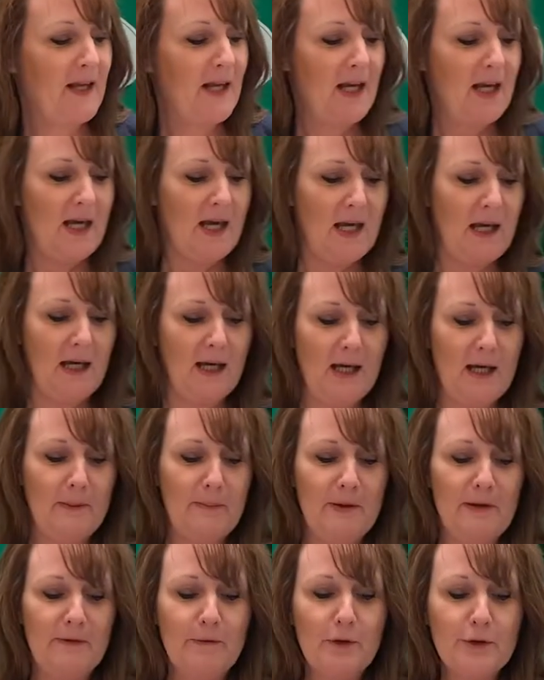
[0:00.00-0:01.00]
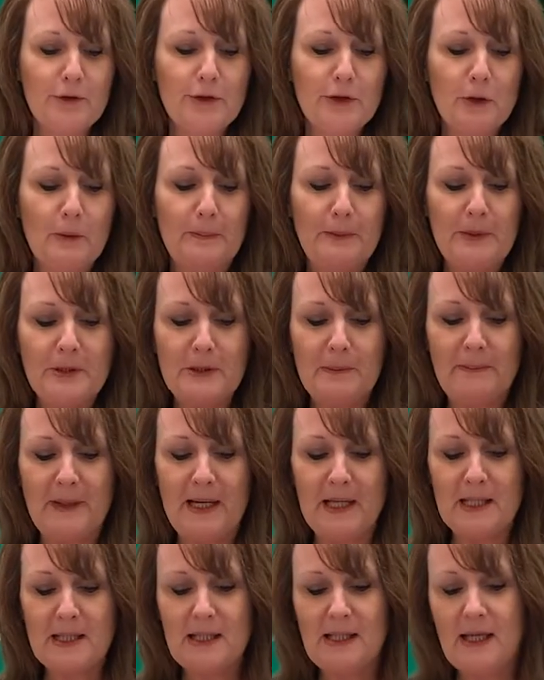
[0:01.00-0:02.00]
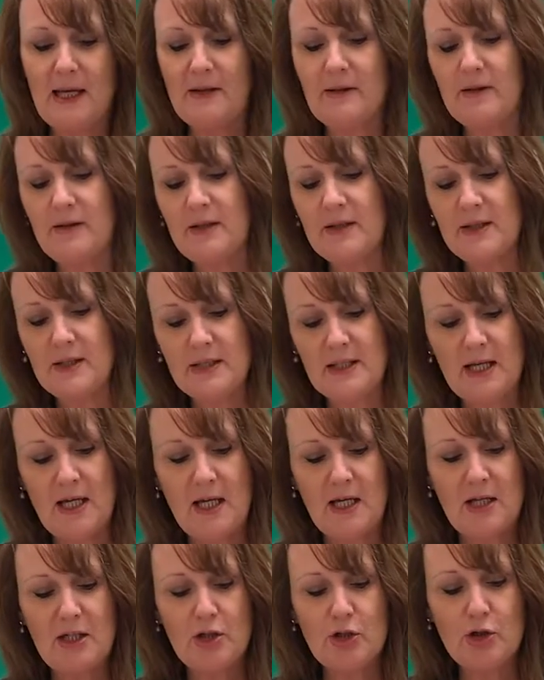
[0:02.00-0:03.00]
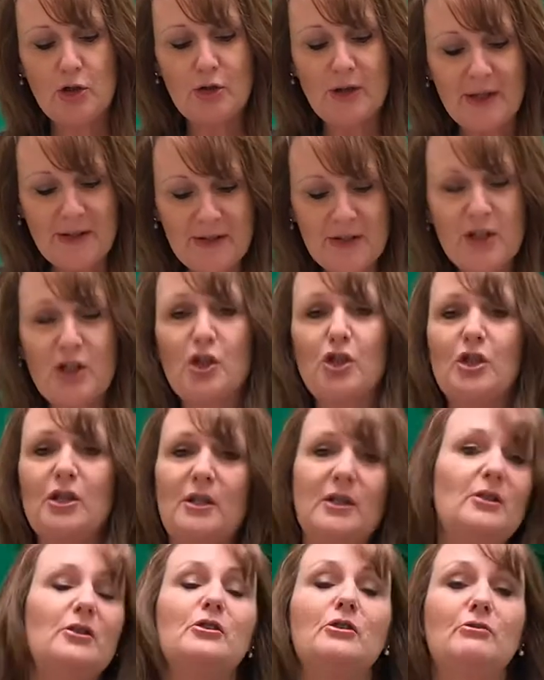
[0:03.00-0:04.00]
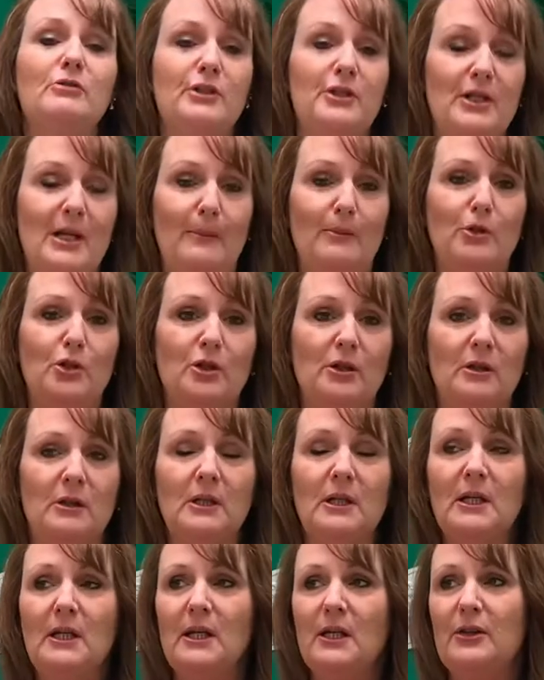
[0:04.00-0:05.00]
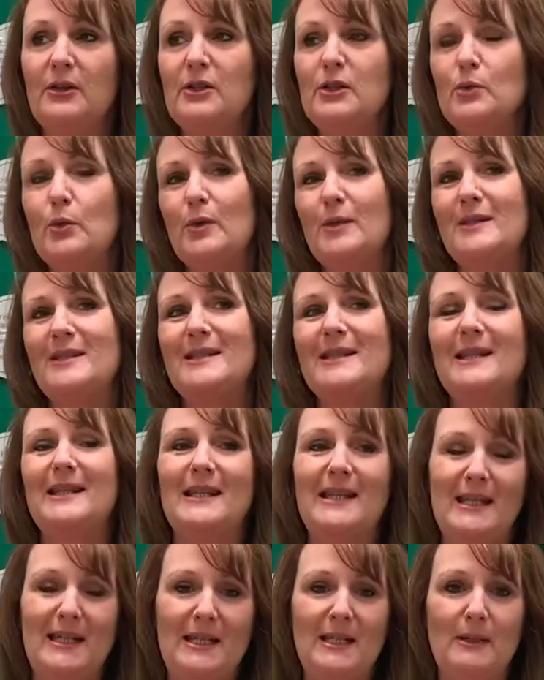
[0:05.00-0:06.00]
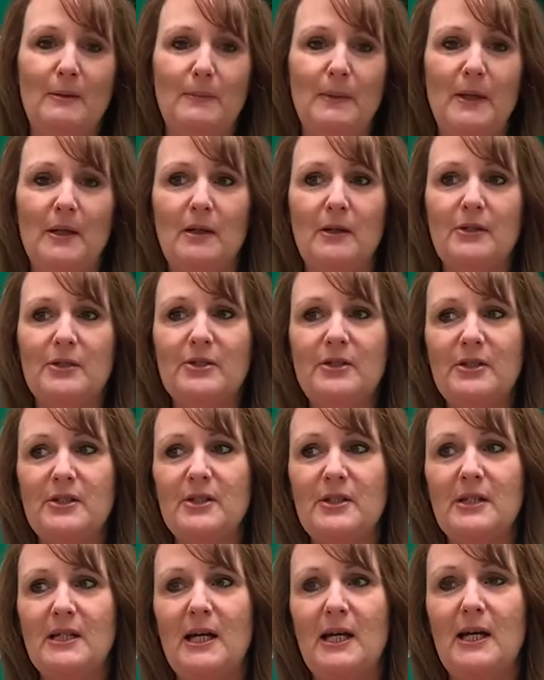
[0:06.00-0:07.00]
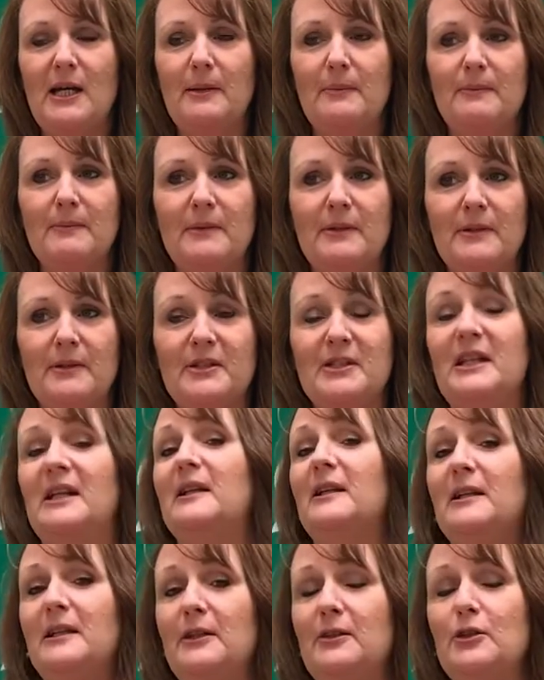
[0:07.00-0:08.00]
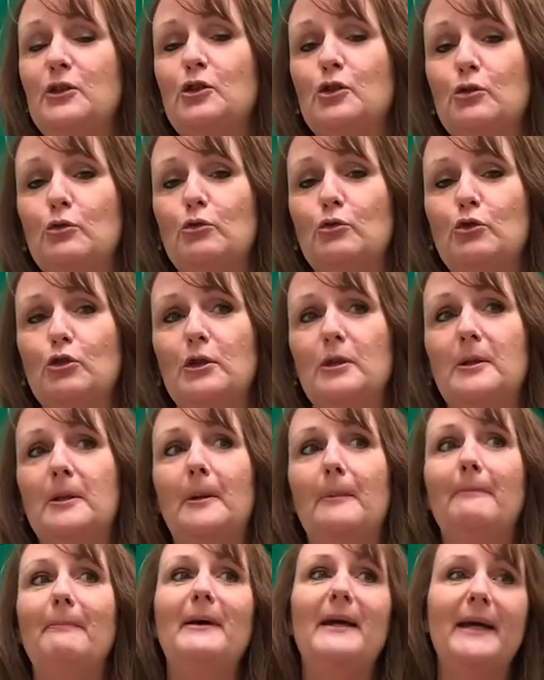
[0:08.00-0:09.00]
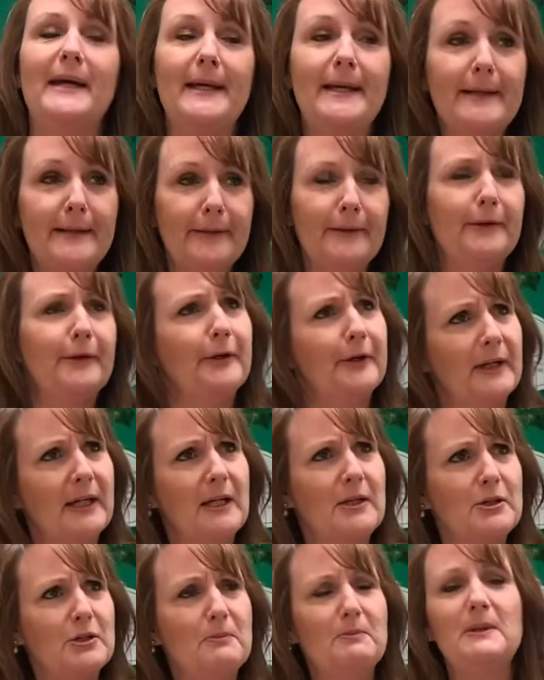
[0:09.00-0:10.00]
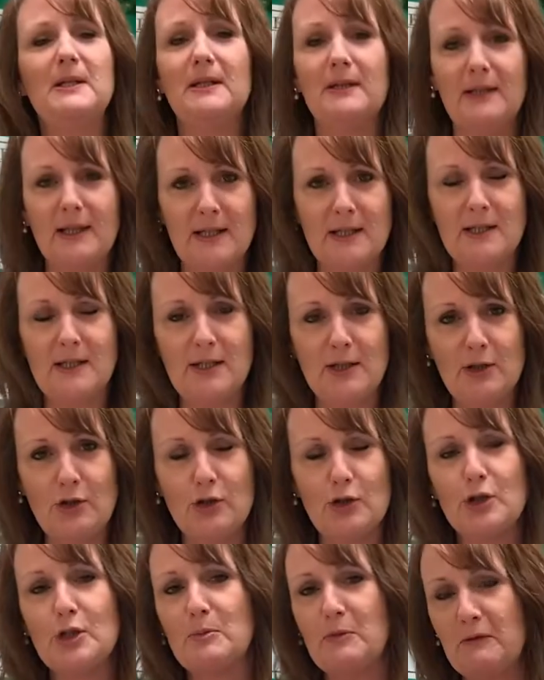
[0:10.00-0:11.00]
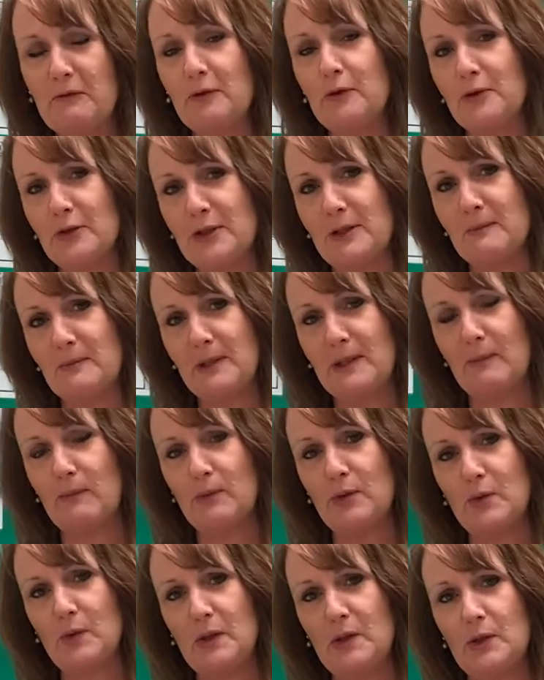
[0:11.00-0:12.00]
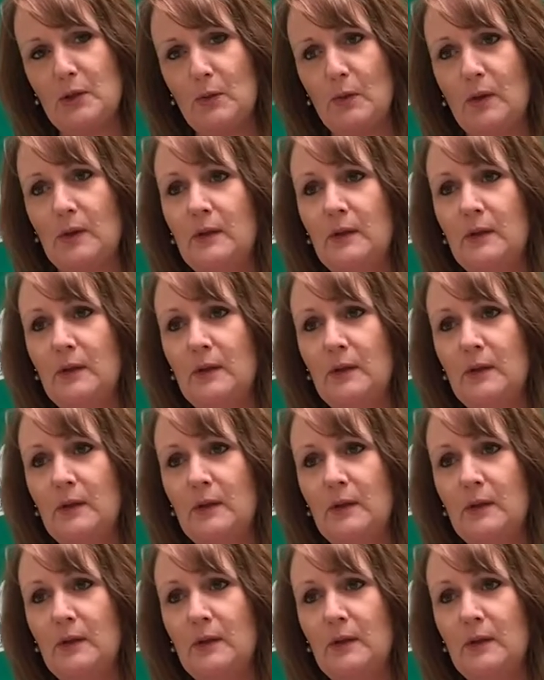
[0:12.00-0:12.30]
They've also put a pack together that says "Transition into Reception." This one is key because this time, sadly, the children may not get to meet their teachers before September 21.